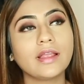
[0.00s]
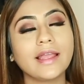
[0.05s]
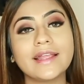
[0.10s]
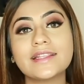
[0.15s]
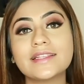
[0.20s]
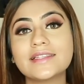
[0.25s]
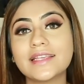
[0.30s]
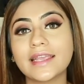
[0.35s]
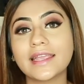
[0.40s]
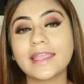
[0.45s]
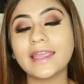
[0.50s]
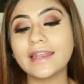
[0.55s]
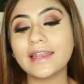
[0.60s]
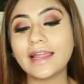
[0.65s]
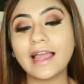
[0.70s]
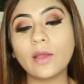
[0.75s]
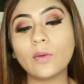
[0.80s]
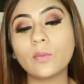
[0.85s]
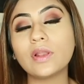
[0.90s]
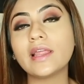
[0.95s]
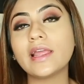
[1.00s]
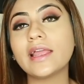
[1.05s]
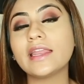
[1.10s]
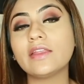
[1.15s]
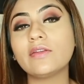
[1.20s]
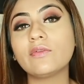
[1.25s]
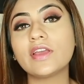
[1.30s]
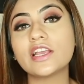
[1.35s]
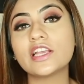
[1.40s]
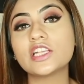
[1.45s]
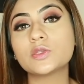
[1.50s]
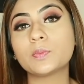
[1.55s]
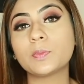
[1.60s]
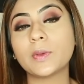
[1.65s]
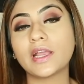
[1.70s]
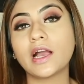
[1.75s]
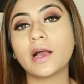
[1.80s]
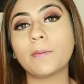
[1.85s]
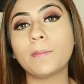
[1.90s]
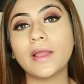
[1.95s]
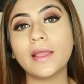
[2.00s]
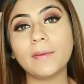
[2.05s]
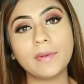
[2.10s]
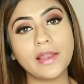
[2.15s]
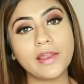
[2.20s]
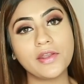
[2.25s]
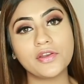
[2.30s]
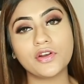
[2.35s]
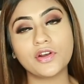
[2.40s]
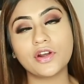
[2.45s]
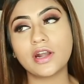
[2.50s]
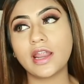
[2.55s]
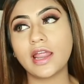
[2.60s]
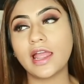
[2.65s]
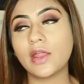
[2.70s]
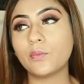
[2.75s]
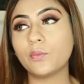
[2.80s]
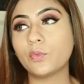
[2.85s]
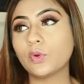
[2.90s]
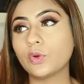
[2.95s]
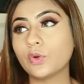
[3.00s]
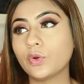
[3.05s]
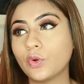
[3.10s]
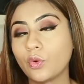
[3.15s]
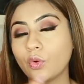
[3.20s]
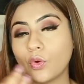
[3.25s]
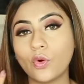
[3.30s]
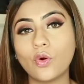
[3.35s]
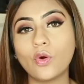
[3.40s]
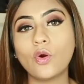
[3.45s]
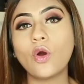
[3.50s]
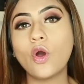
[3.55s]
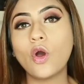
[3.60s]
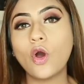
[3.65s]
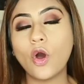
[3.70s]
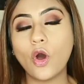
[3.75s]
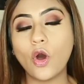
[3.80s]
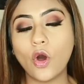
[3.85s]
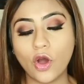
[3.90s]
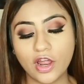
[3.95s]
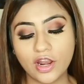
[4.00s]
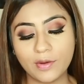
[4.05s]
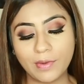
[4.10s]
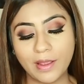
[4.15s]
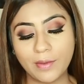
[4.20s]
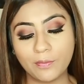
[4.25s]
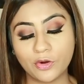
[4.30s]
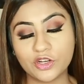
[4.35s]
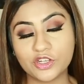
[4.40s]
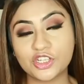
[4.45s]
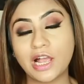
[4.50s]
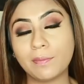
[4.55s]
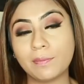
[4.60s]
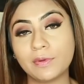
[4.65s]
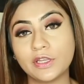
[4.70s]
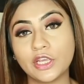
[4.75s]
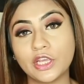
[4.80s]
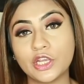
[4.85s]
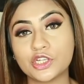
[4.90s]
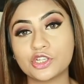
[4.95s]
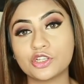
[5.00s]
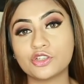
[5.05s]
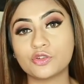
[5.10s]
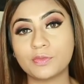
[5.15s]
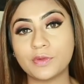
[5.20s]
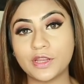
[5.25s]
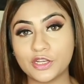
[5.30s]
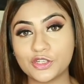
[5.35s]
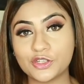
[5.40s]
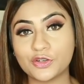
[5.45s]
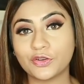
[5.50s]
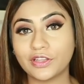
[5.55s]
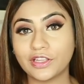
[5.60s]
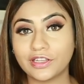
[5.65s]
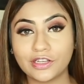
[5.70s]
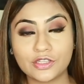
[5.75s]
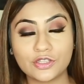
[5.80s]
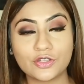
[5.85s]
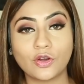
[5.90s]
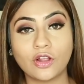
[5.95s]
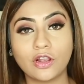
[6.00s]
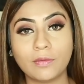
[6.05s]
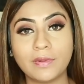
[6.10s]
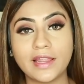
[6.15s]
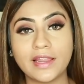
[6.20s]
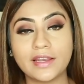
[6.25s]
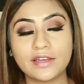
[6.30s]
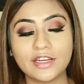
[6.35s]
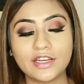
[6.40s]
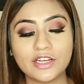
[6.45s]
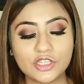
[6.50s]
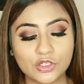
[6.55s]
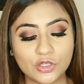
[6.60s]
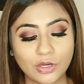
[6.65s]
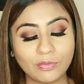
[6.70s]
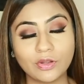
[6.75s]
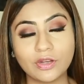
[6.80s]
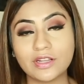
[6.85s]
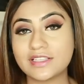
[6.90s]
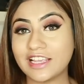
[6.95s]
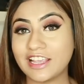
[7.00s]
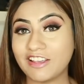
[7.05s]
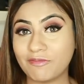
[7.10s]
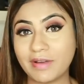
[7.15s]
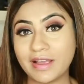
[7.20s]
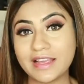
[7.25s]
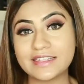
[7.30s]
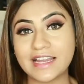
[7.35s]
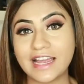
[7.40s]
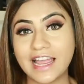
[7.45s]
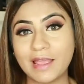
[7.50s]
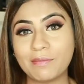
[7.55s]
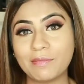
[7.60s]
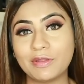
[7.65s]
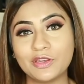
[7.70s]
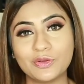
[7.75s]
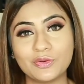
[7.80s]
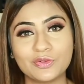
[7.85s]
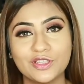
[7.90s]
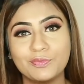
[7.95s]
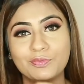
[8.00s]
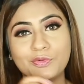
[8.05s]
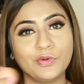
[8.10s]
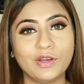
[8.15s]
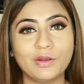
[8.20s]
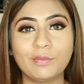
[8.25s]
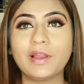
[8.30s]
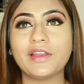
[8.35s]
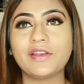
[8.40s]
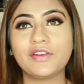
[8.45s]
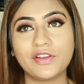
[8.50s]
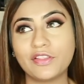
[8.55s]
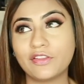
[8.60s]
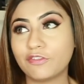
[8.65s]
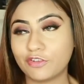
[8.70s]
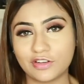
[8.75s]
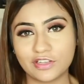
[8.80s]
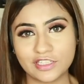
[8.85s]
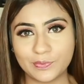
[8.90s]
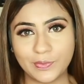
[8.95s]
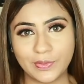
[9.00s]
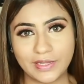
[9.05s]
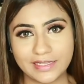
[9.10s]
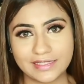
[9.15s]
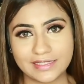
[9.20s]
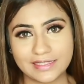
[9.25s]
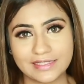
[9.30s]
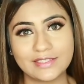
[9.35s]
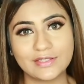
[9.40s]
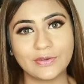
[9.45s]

and second I will anyways pick up my blender and will go on my brush application to make sure that it's all blended so I'm gonna save my time and use the beauty blender in the first place.